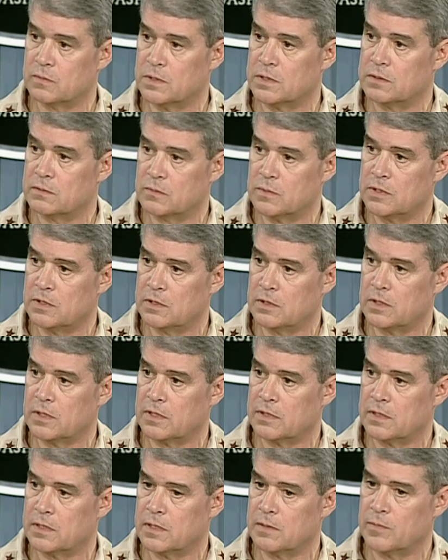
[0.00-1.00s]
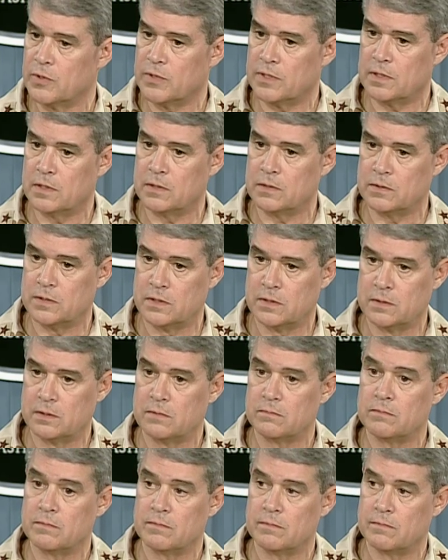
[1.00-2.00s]
When when you look at the number killed.
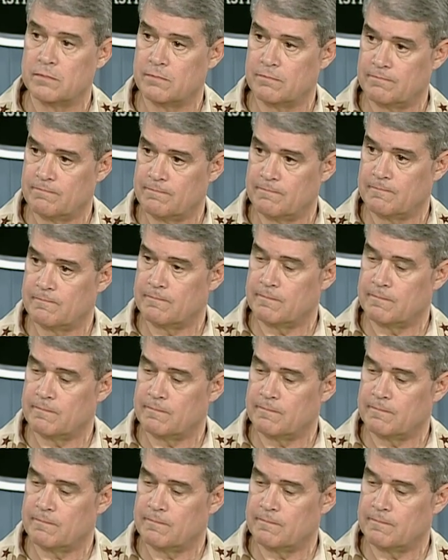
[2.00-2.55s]
If I could take you out